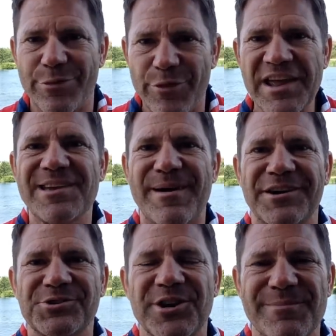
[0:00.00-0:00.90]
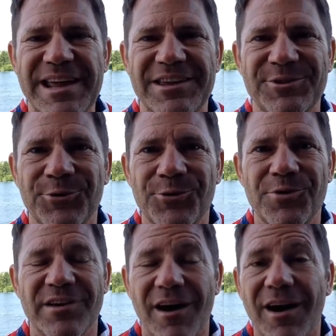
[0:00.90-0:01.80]
think about trying to make
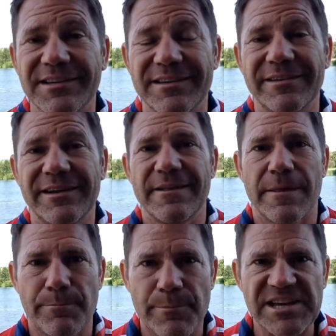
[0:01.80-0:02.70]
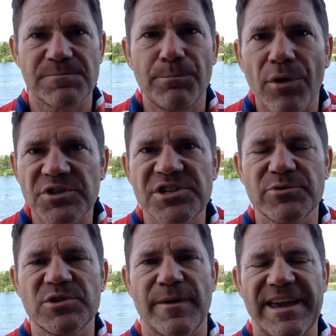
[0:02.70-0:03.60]
your garden the best
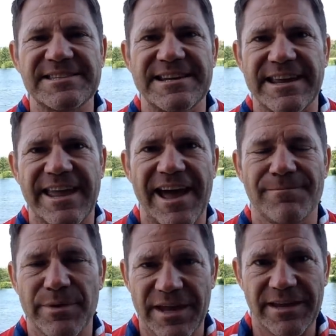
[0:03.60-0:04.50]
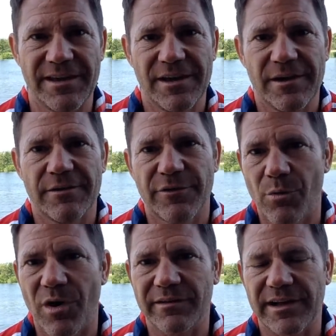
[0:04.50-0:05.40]
possible space that it can be for
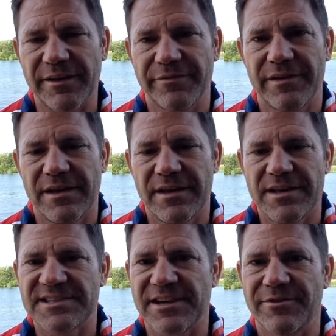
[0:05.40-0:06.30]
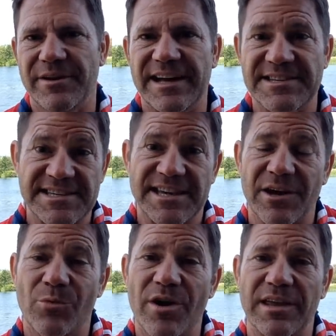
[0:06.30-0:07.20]
wildlife. So as I said,
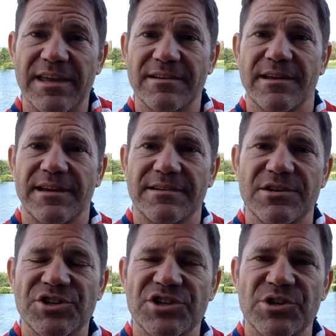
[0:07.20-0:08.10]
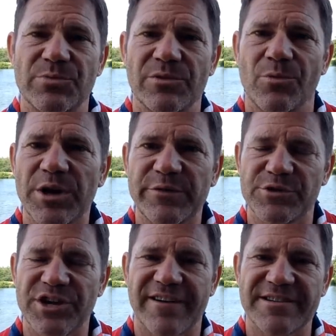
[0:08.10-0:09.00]
I work in conjunction with a
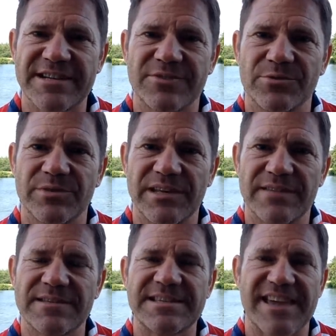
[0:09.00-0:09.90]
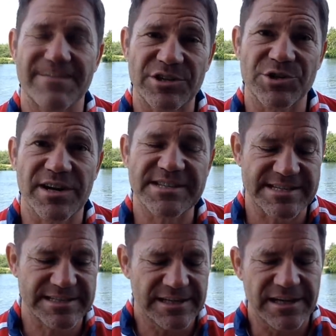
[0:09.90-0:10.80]
wonderful charity called the Save Me Trust,